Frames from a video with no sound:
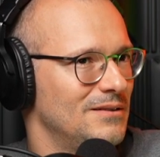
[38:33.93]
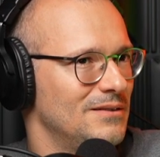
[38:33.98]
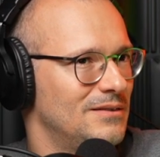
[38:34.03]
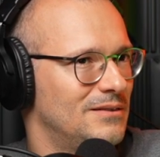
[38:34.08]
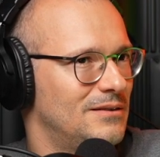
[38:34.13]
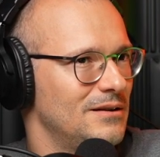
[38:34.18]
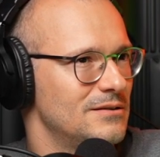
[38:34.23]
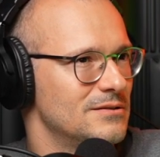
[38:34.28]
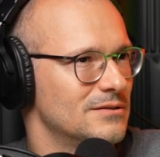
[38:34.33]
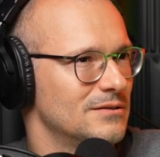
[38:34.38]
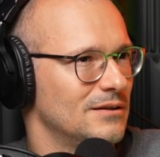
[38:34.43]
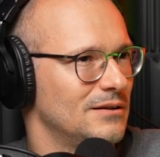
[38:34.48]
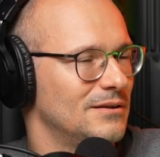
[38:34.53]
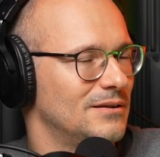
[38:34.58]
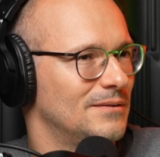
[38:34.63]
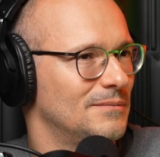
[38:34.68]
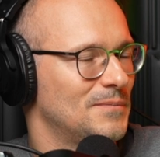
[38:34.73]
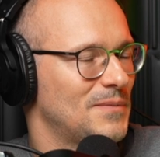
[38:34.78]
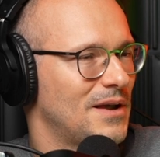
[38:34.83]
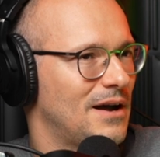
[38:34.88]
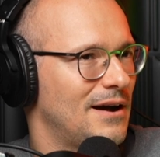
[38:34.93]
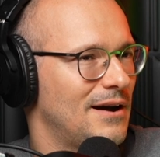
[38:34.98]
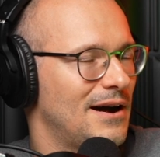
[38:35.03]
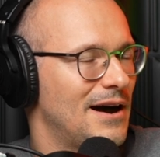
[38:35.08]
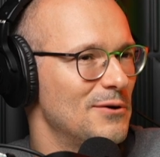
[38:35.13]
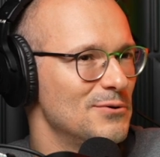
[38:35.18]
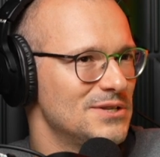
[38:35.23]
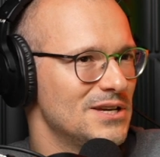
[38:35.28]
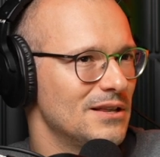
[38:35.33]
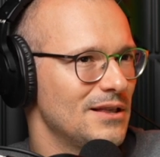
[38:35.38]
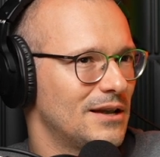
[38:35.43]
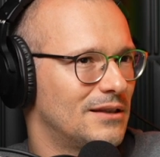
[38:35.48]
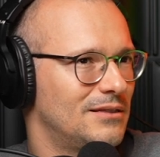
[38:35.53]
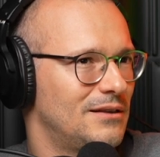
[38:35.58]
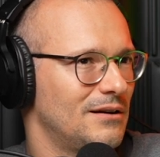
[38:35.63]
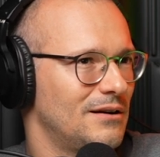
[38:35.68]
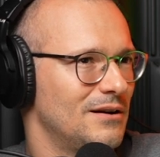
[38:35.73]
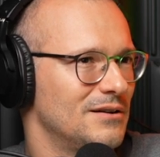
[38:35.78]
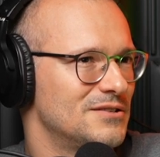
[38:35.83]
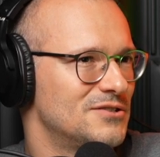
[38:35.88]
there's a, i would say like
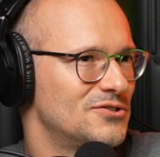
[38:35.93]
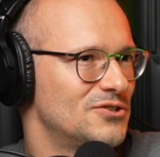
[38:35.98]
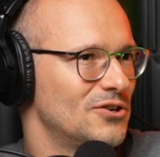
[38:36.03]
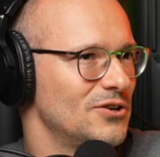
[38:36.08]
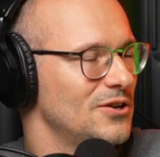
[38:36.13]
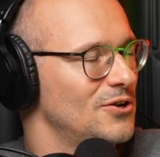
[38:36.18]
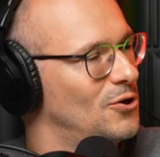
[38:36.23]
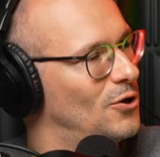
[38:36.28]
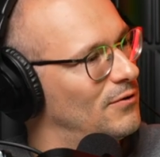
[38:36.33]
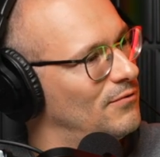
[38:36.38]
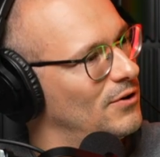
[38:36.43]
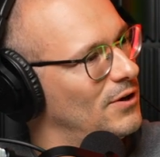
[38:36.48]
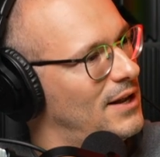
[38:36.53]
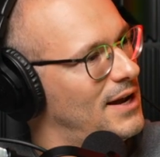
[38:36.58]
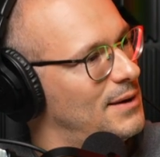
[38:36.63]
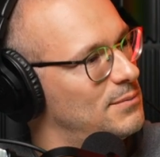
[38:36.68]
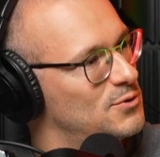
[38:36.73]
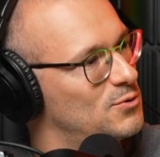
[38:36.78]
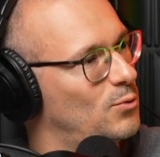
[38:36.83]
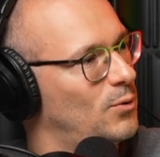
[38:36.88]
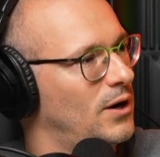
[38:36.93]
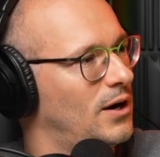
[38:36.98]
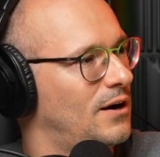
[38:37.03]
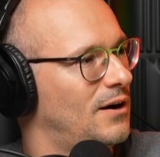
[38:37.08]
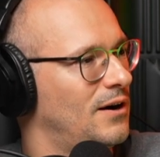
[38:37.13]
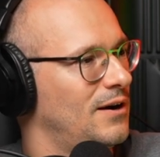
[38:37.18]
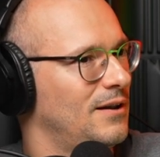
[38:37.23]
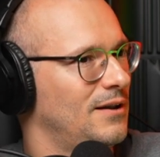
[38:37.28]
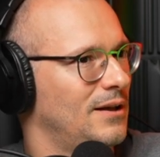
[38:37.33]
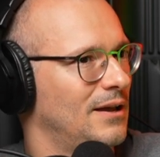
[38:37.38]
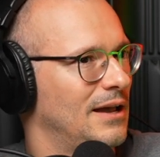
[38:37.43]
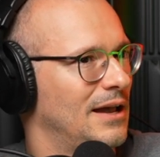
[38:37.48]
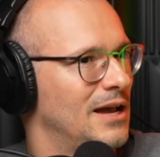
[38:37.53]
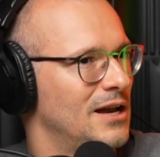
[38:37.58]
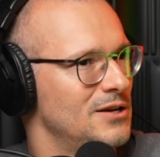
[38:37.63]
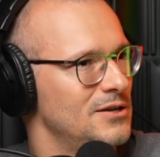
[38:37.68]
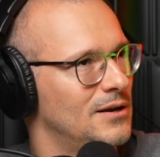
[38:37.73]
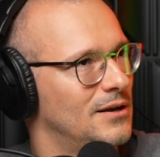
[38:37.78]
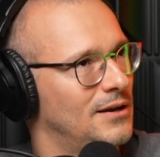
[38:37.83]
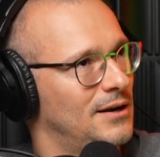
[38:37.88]
there are certain overlaps where
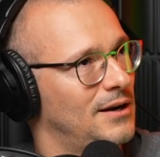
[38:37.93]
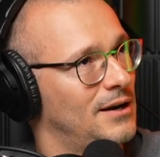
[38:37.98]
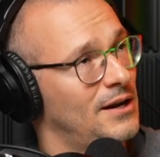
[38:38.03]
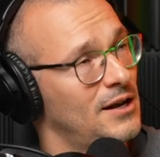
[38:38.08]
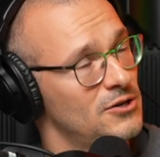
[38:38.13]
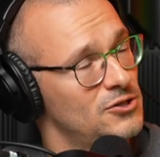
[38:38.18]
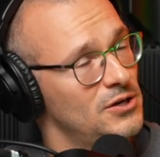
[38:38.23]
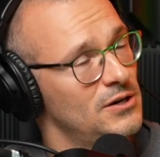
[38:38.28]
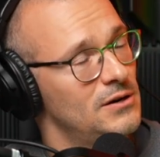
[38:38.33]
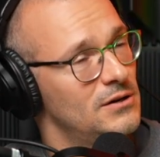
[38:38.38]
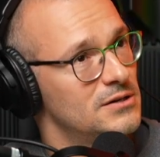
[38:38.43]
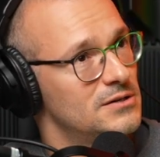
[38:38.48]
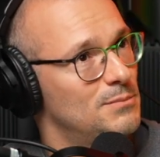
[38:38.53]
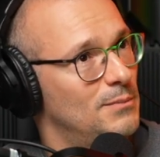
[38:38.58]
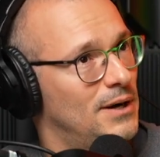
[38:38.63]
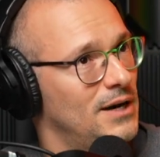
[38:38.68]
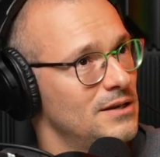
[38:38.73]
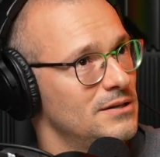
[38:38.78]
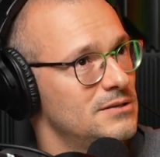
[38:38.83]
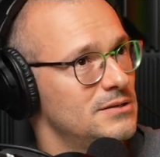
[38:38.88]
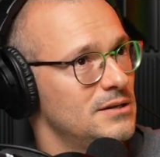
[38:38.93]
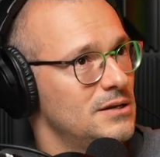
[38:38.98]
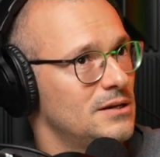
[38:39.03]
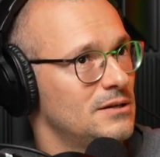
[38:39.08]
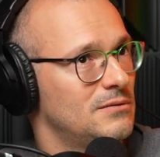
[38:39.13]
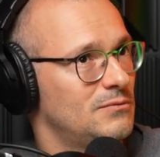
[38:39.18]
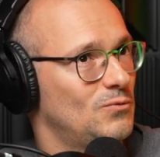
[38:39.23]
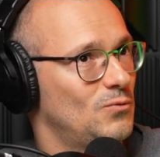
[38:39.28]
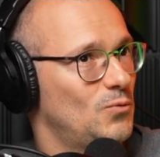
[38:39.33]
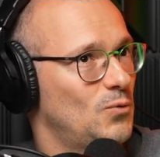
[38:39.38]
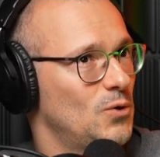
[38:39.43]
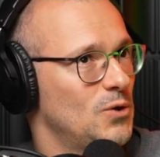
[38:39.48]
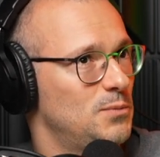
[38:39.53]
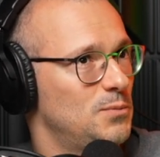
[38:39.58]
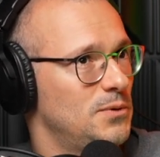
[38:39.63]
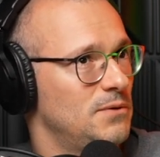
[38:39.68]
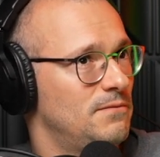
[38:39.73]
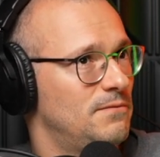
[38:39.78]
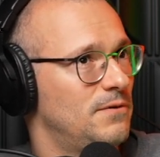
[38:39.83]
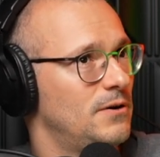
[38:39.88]
an, an engineer's mindset would
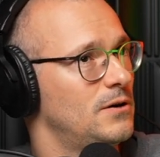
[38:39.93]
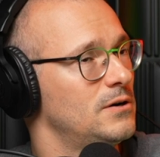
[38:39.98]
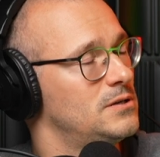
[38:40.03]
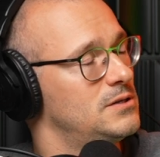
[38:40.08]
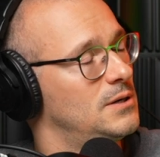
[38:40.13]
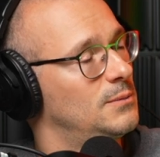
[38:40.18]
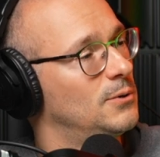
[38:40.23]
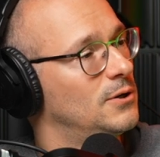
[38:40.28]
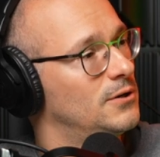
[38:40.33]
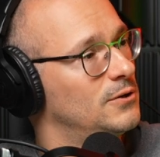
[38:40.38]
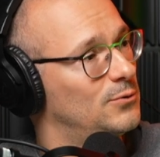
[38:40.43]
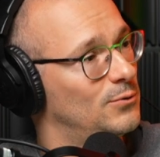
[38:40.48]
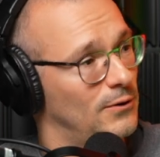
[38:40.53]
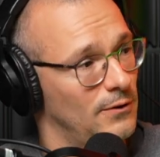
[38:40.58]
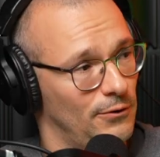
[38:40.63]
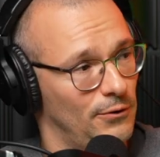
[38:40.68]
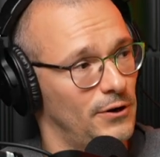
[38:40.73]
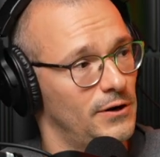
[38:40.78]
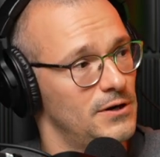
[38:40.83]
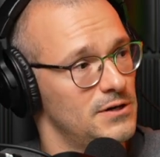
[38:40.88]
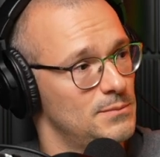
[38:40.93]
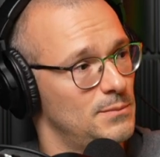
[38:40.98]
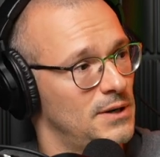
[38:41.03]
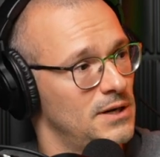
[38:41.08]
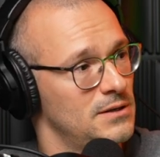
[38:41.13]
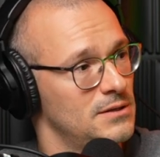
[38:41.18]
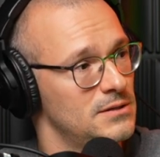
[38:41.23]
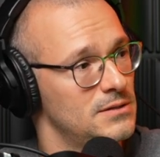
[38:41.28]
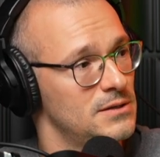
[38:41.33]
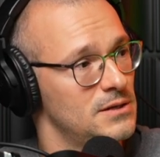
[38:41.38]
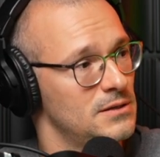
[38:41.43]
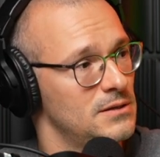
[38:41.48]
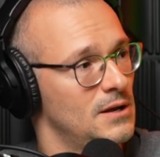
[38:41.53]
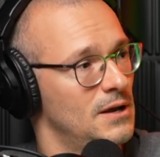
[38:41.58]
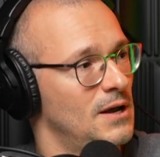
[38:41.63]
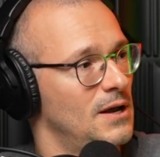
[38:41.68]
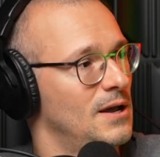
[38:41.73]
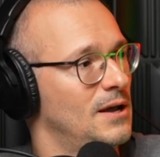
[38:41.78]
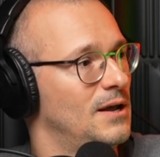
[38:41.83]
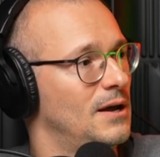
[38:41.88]
be very similar to a lawyer's mindset
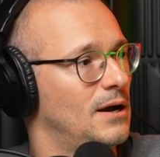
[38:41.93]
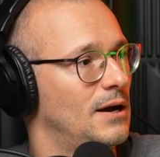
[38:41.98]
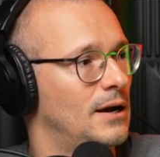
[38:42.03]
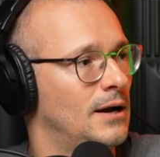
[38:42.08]
mm-hmm.